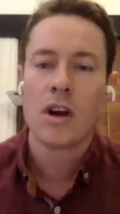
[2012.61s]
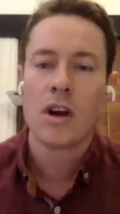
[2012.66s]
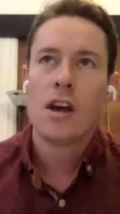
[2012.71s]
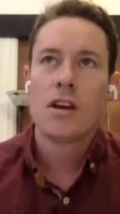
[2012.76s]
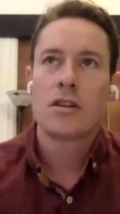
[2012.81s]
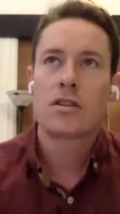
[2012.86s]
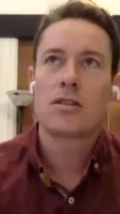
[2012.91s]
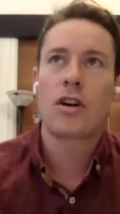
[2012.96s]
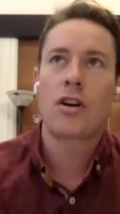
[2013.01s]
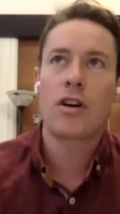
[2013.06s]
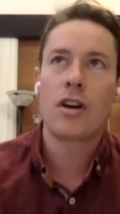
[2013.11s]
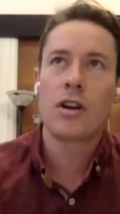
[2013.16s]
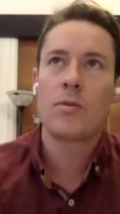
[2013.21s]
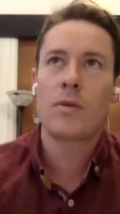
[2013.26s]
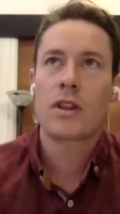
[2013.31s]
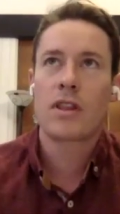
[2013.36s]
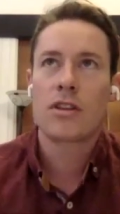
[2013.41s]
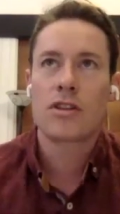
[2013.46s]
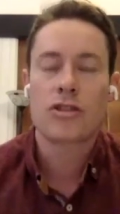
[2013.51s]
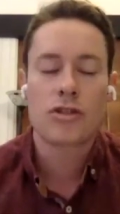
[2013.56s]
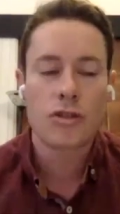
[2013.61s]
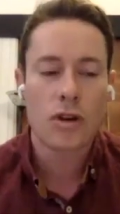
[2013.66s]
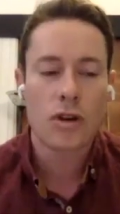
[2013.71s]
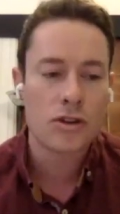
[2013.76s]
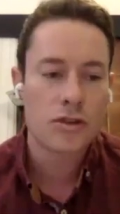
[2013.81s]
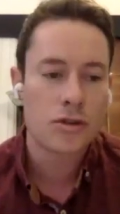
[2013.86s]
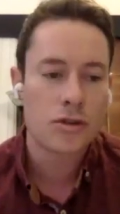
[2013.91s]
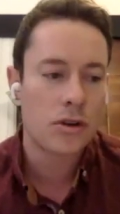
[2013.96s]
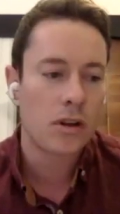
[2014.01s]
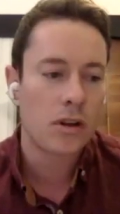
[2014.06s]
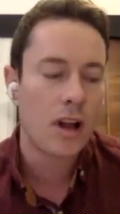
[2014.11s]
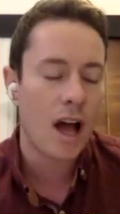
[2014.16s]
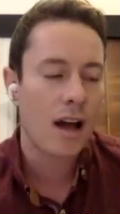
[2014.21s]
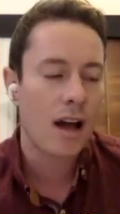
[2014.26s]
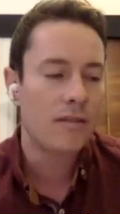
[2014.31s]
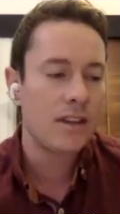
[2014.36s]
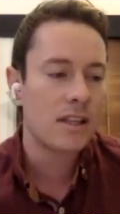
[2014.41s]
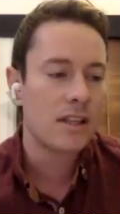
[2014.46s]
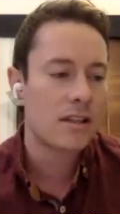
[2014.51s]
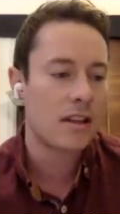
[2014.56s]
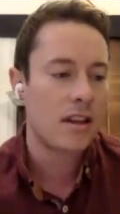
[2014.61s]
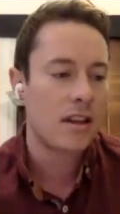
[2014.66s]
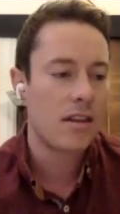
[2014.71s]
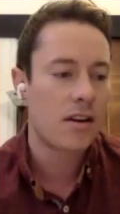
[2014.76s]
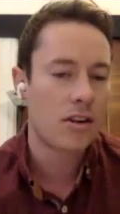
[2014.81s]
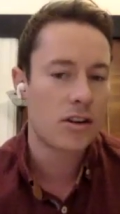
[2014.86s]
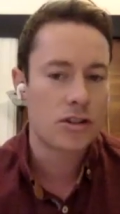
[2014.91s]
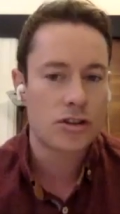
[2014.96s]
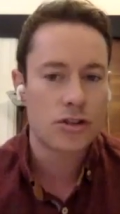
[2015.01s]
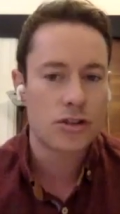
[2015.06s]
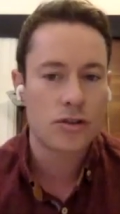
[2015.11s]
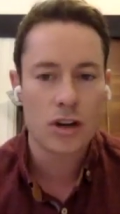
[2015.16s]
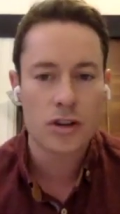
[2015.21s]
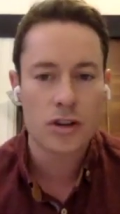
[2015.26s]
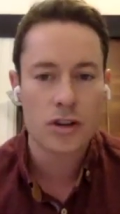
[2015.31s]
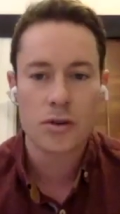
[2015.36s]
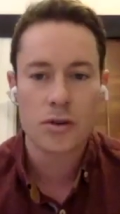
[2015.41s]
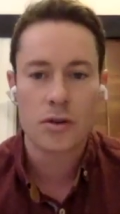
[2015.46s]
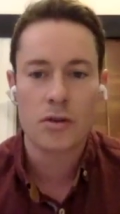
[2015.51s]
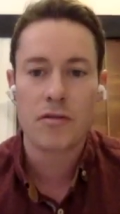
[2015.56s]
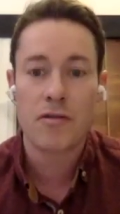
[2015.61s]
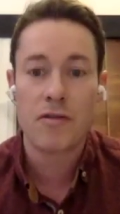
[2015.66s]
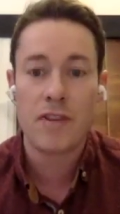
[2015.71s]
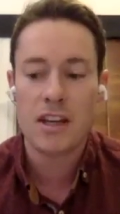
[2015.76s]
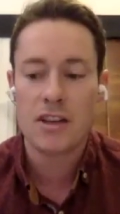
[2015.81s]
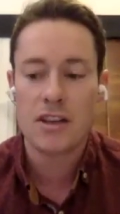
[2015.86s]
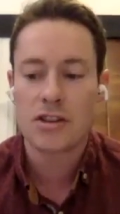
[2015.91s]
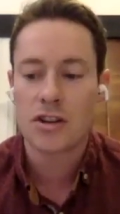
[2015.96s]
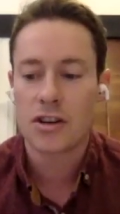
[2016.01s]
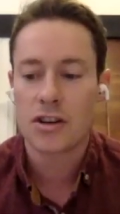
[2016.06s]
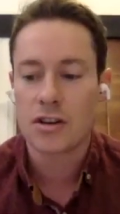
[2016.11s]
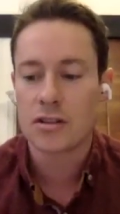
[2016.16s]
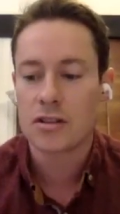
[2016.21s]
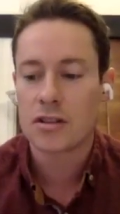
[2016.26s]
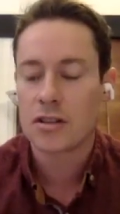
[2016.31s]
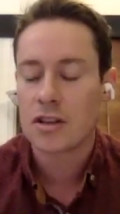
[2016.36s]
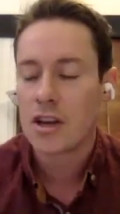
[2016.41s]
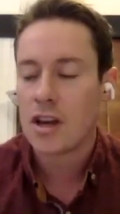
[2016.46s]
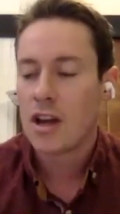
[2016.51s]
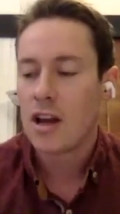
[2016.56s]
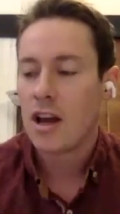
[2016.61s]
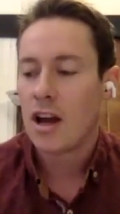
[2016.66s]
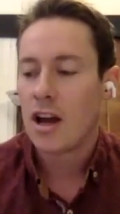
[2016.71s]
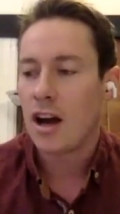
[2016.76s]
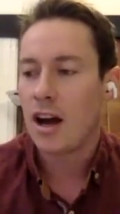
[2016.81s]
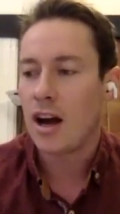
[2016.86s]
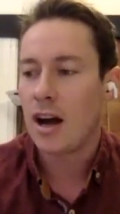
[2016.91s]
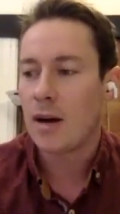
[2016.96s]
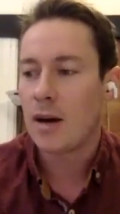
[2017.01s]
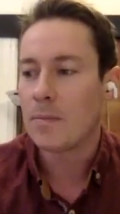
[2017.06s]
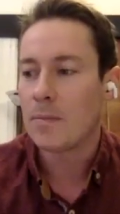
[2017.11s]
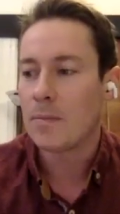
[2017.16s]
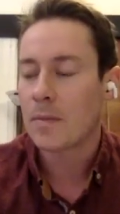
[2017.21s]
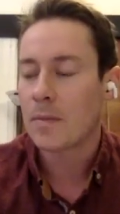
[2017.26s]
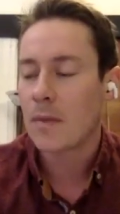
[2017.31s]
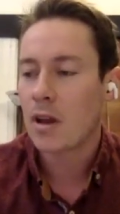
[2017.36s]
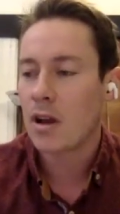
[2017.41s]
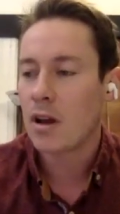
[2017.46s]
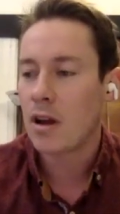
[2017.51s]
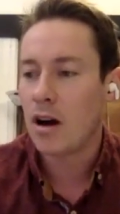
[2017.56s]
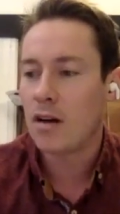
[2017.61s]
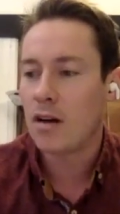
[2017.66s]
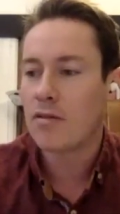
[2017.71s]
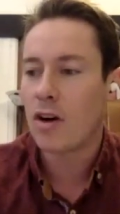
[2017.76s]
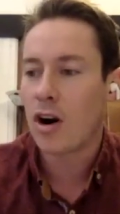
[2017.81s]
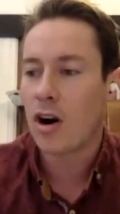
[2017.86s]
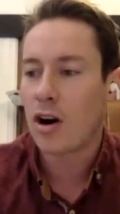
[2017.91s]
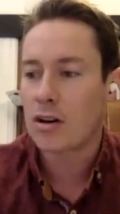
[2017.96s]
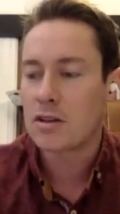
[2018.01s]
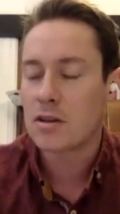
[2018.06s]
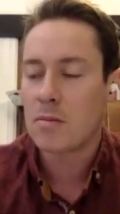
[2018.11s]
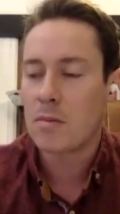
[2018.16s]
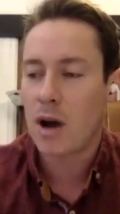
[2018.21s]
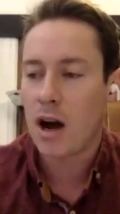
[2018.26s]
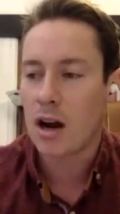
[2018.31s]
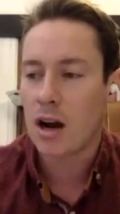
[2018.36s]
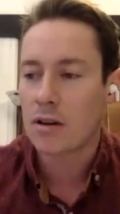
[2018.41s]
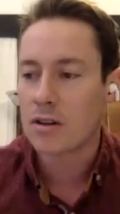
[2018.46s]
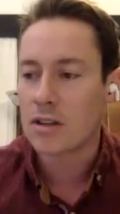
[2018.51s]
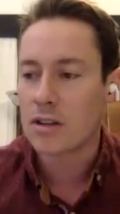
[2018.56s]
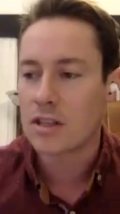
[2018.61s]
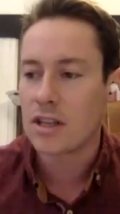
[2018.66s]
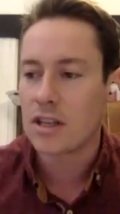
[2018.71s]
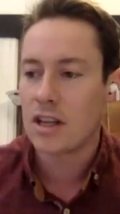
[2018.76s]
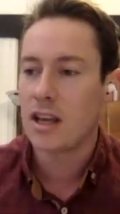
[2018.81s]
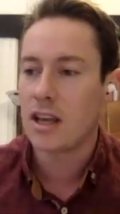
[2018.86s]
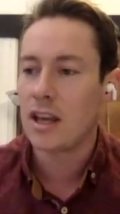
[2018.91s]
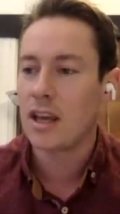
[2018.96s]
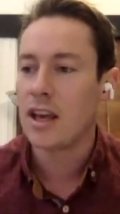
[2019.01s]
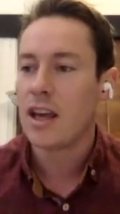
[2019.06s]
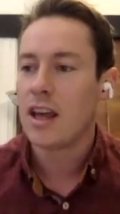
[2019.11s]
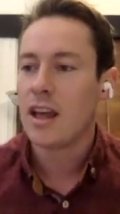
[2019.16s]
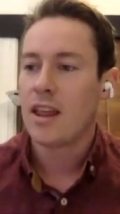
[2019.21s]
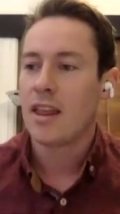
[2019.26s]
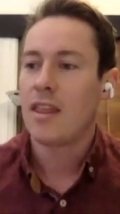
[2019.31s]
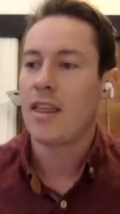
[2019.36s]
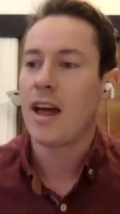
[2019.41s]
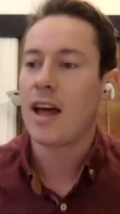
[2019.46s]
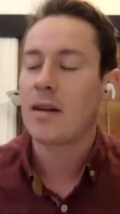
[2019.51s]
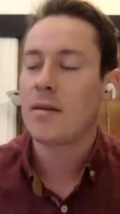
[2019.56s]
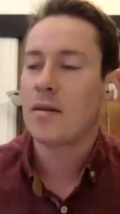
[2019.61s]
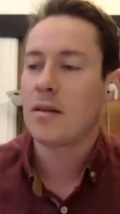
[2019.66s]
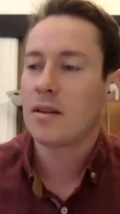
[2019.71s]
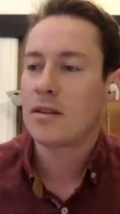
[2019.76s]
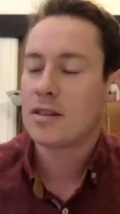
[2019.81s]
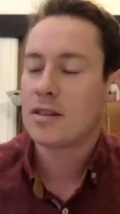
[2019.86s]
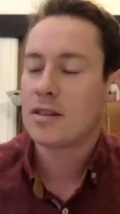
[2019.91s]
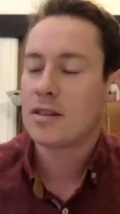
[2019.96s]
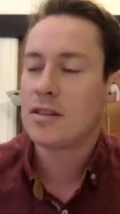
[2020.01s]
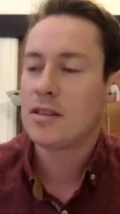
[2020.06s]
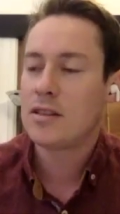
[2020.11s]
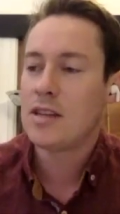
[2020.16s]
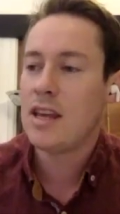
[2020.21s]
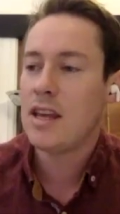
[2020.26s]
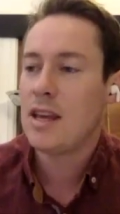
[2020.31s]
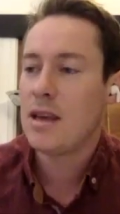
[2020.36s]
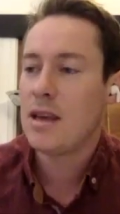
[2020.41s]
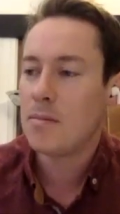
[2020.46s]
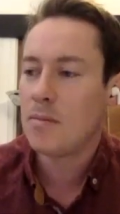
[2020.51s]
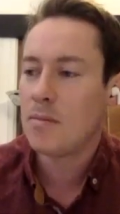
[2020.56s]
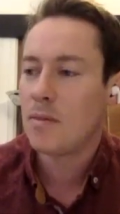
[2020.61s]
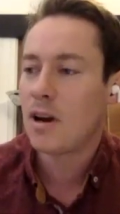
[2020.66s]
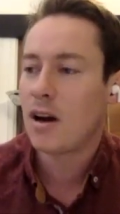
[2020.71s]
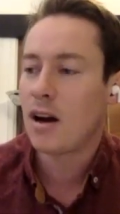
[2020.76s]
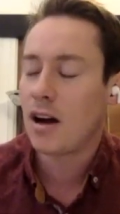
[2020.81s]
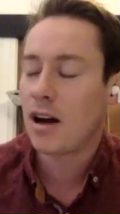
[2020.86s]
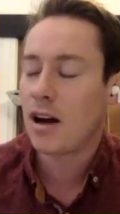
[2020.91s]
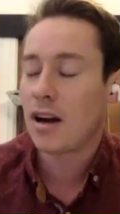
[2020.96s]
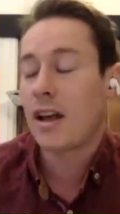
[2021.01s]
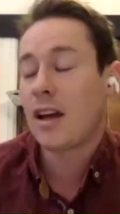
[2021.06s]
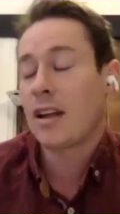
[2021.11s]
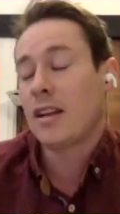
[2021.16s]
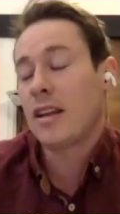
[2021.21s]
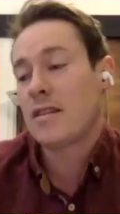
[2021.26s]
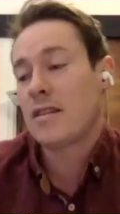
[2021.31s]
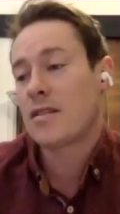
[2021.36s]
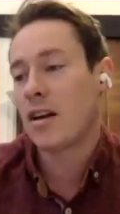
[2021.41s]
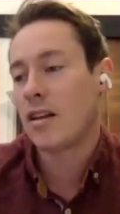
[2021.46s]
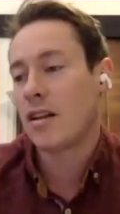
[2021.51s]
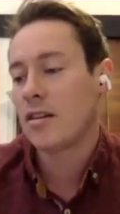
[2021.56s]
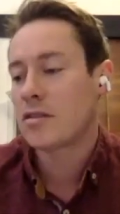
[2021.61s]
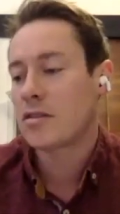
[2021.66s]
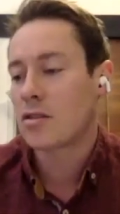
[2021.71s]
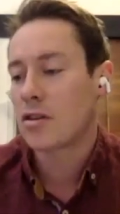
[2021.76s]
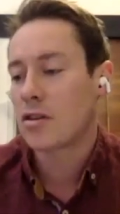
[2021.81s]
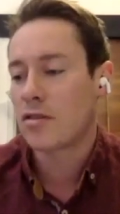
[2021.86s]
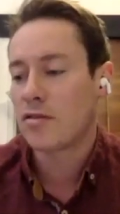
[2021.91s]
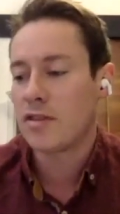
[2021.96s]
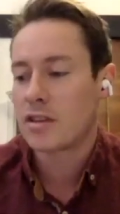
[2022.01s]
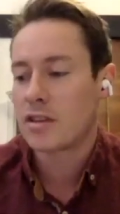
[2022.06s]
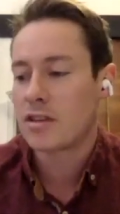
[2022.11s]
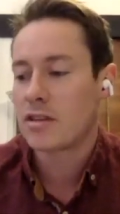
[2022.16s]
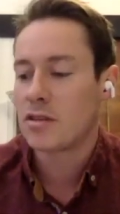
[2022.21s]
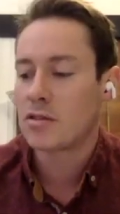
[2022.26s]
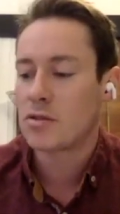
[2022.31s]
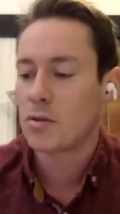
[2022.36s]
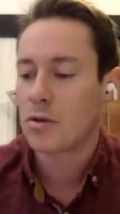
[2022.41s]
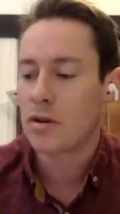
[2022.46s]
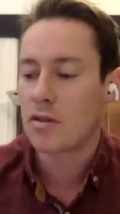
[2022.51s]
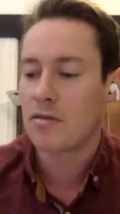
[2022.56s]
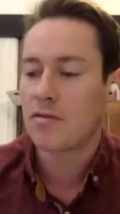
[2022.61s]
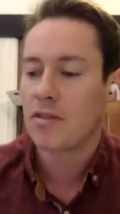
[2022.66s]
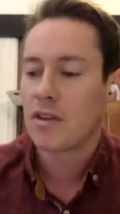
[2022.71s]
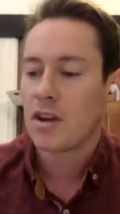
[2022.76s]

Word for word: starting with the structural, obviously, there are structural features um, of our democracy that seem, on at least on the surface, to sort of